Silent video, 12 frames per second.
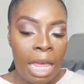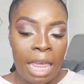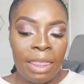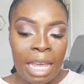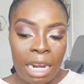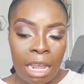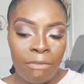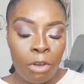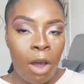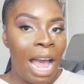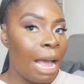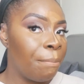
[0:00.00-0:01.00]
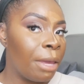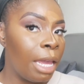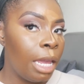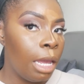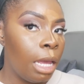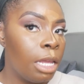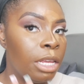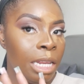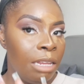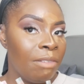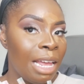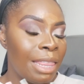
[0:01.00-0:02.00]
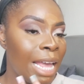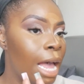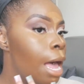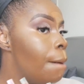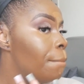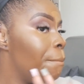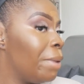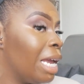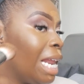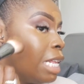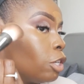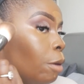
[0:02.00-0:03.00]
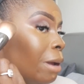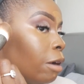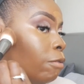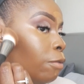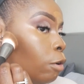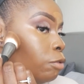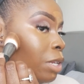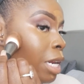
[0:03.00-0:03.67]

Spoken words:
And then if you're happy, you can leave it like that, but me, I like to go back and forth.